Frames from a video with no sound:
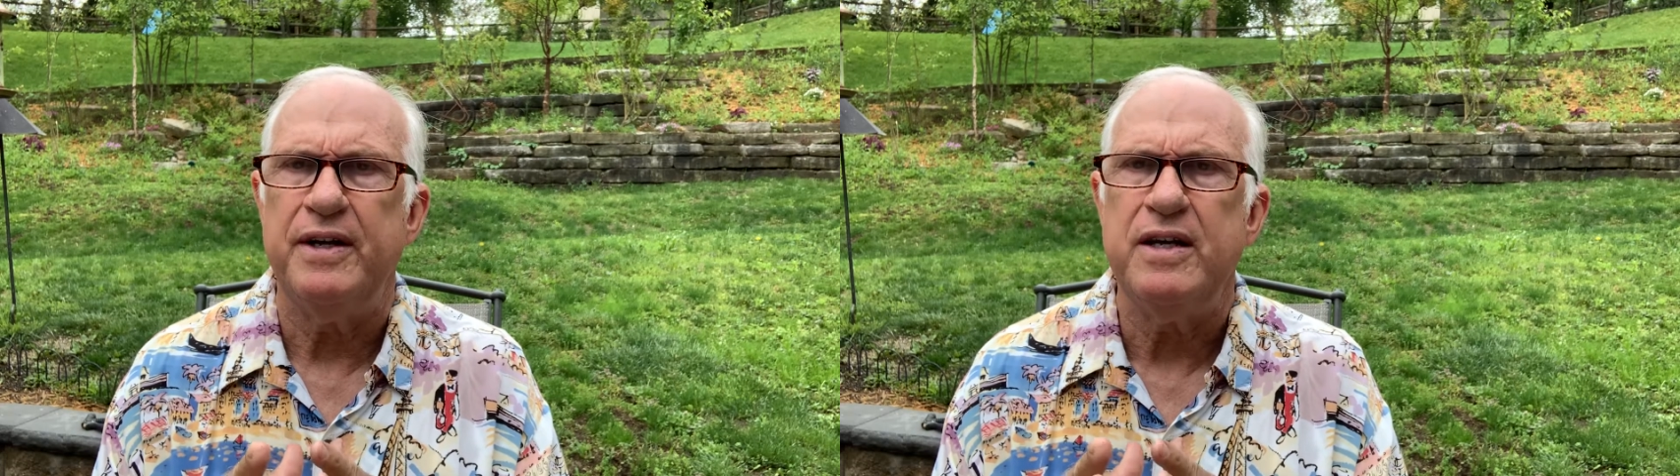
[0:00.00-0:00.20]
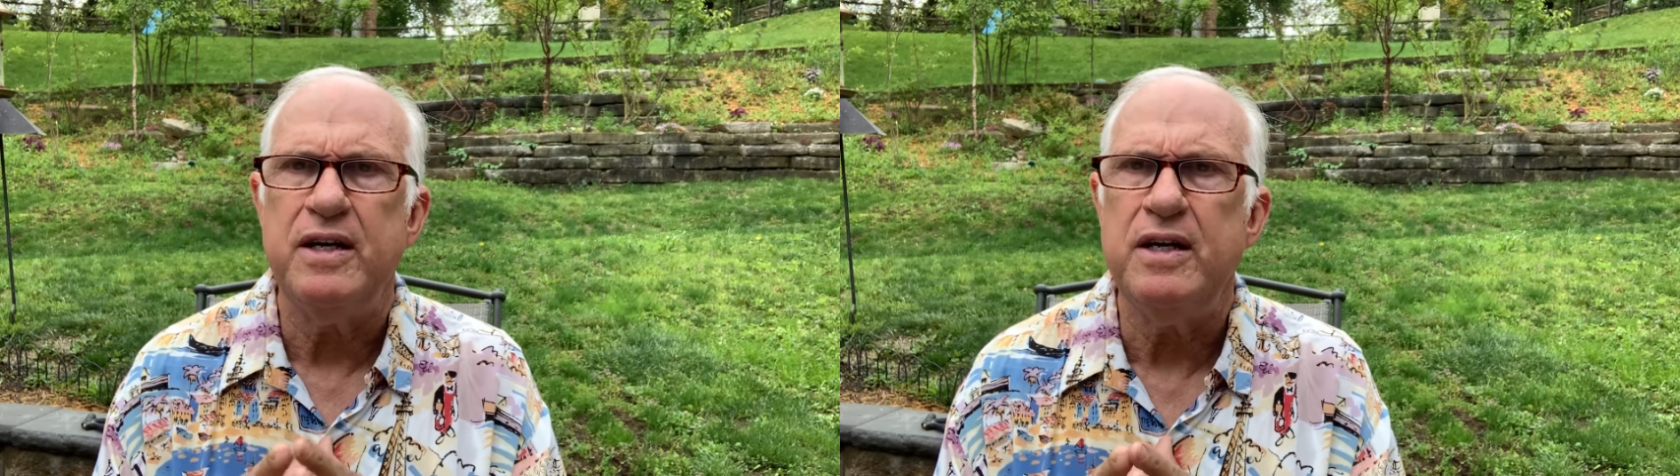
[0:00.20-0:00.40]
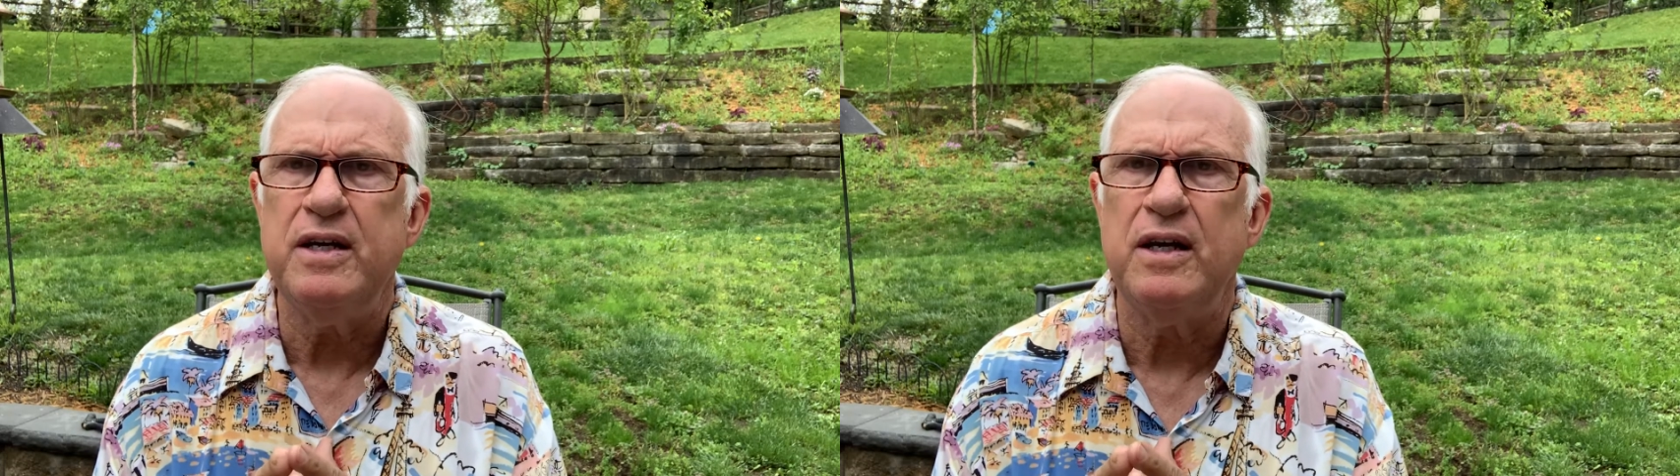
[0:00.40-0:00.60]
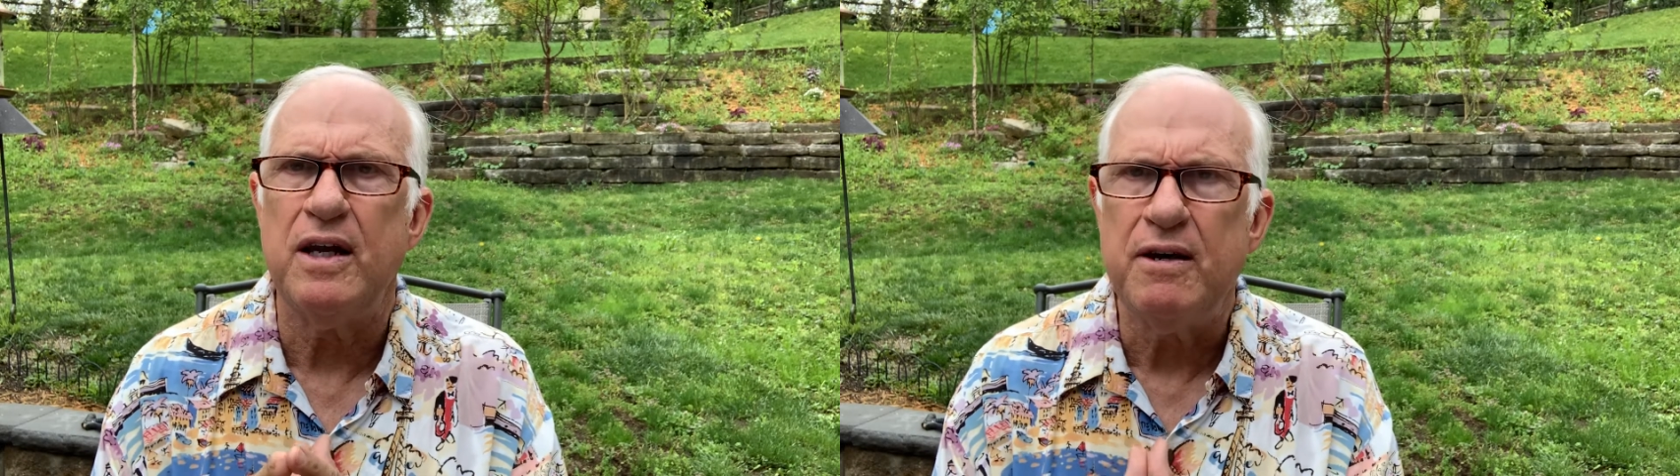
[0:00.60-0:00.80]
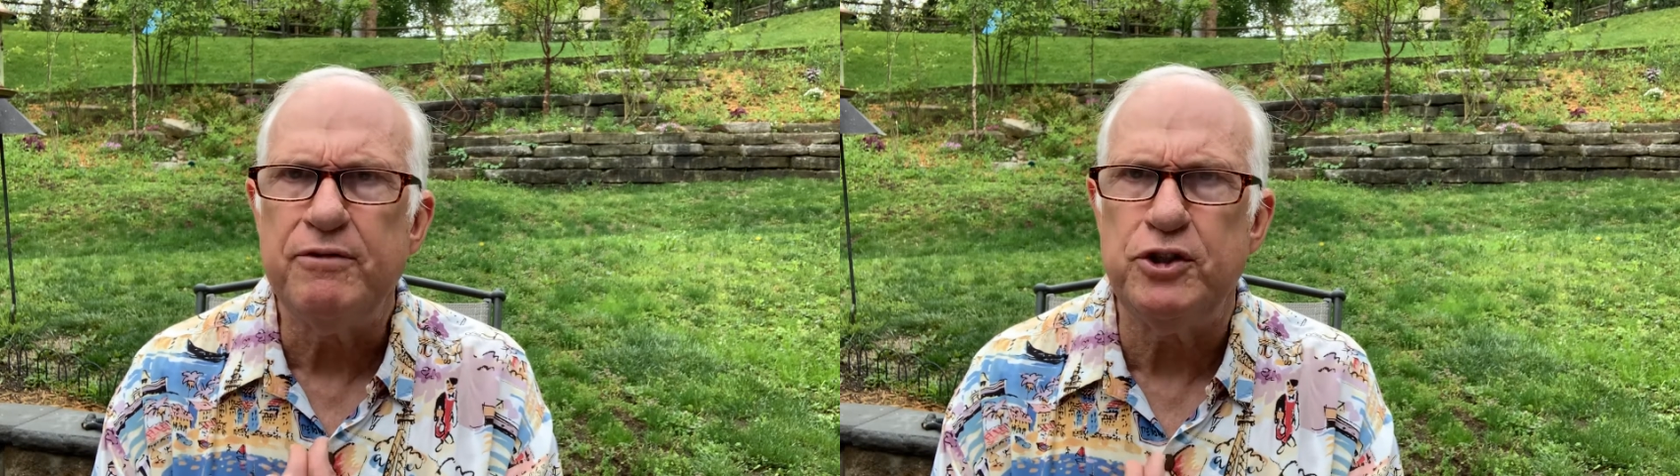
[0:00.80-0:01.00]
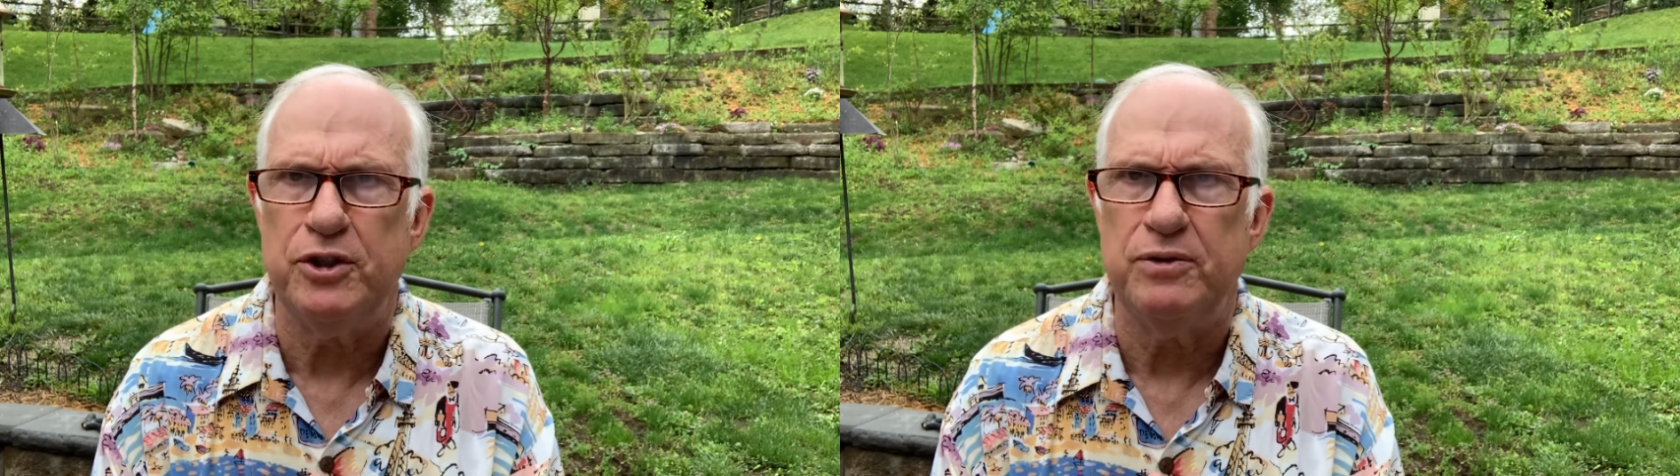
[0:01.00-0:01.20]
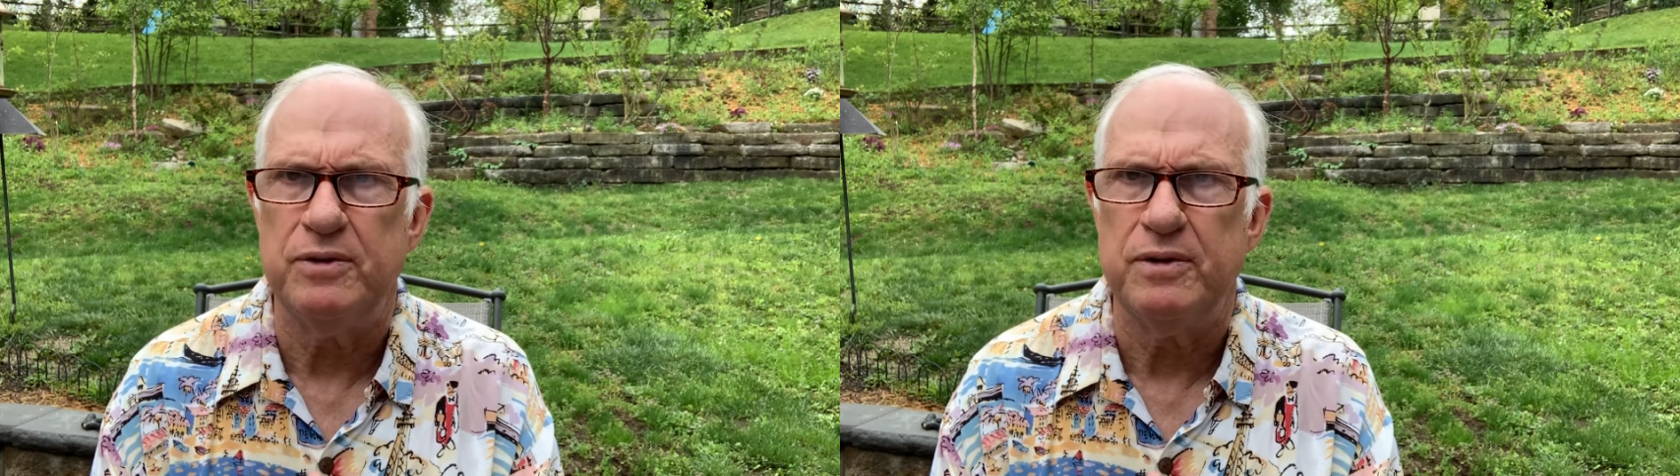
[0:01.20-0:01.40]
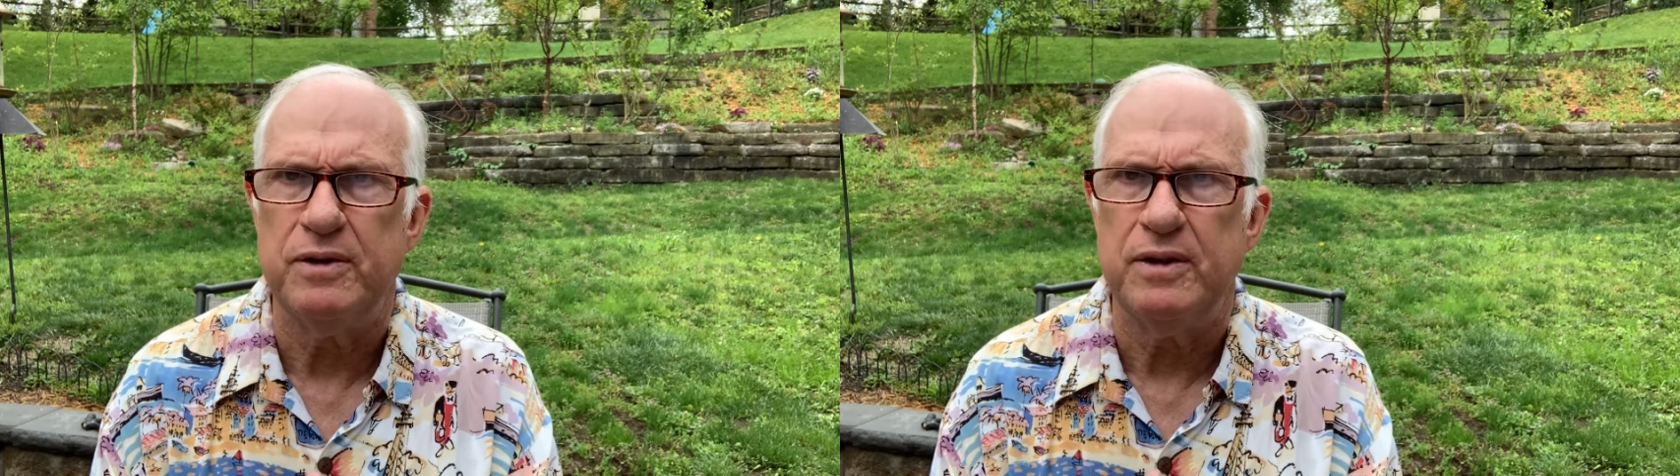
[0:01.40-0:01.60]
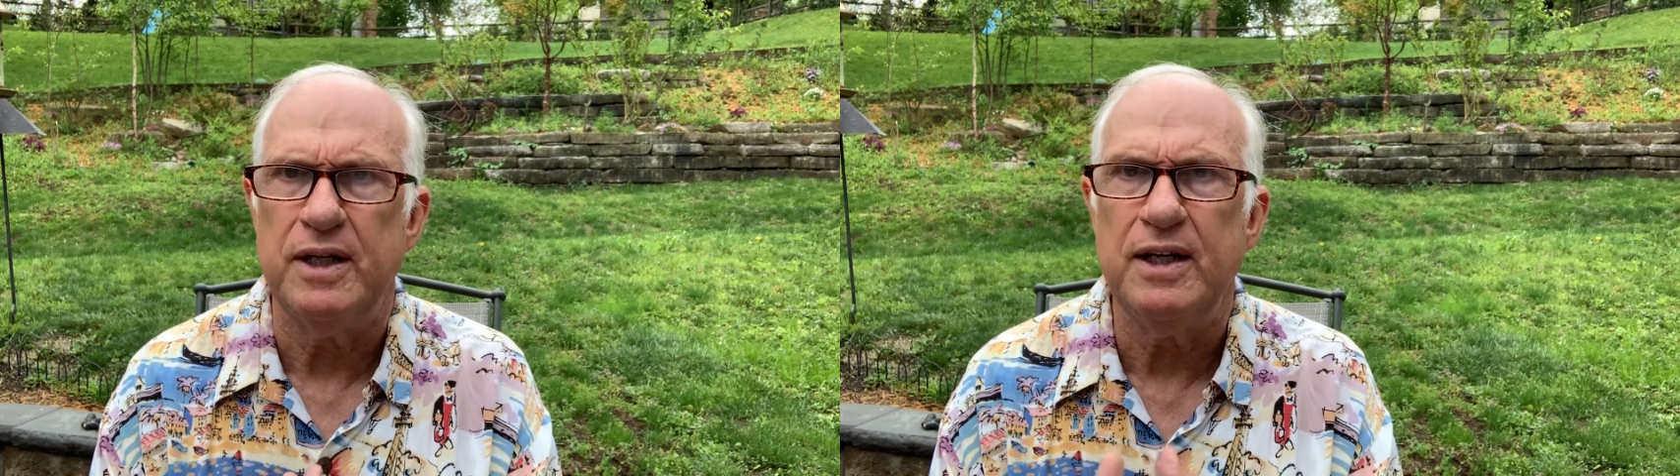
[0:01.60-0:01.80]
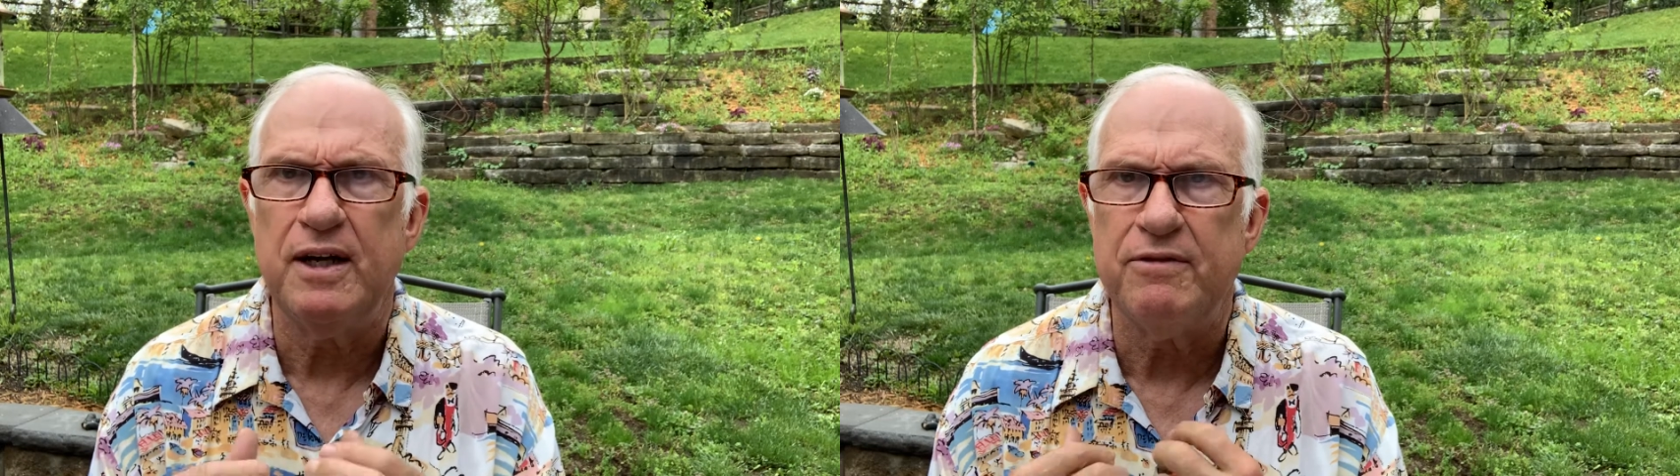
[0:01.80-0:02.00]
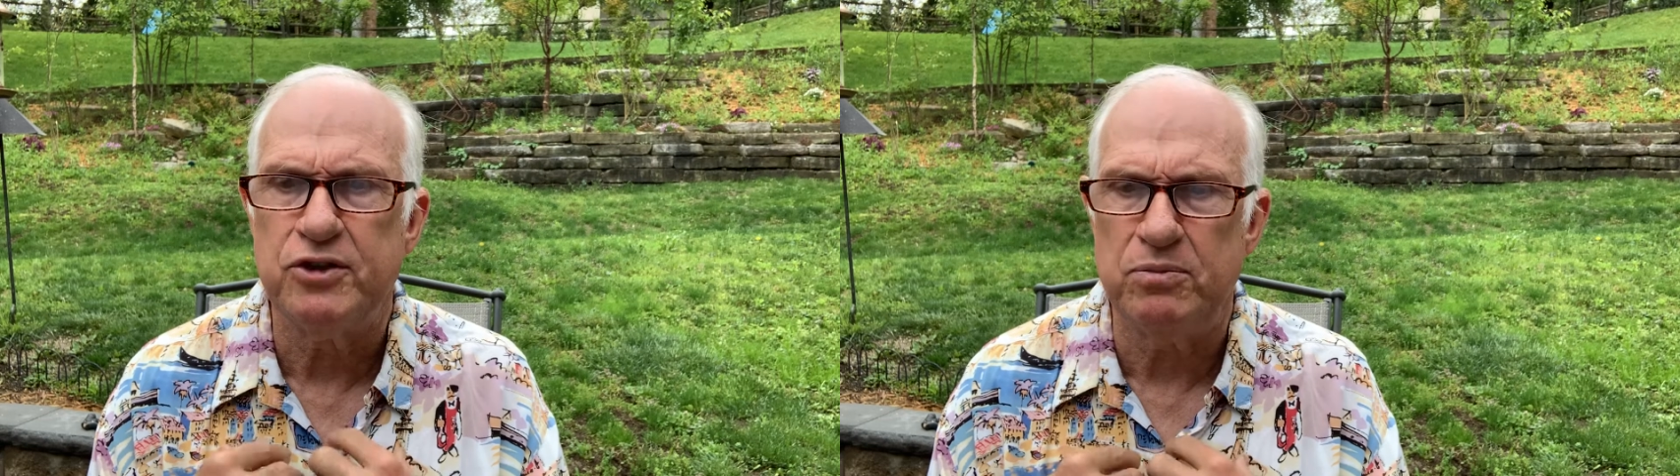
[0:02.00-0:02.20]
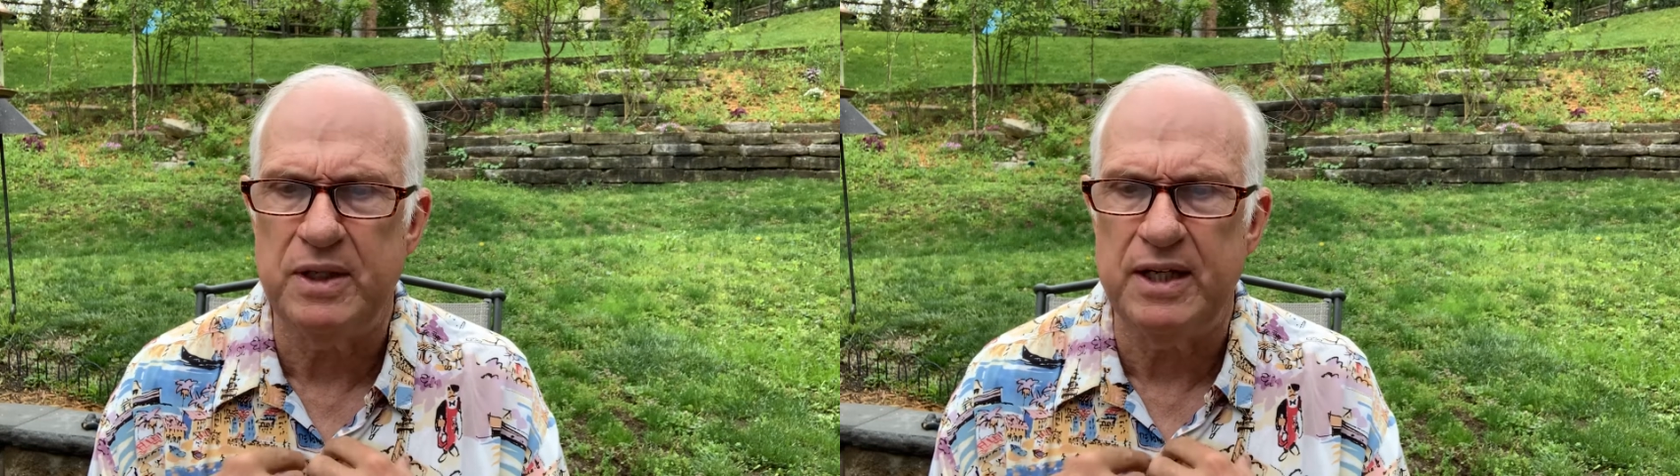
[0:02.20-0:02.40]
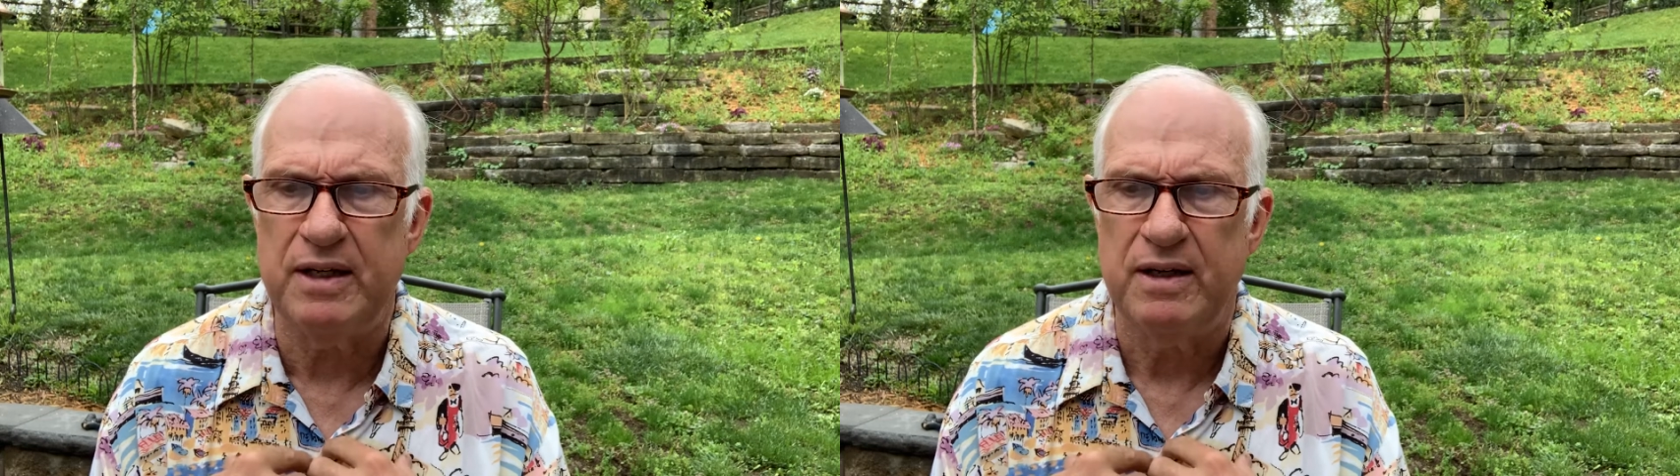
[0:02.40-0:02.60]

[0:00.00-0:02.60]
he loves you. He loves me.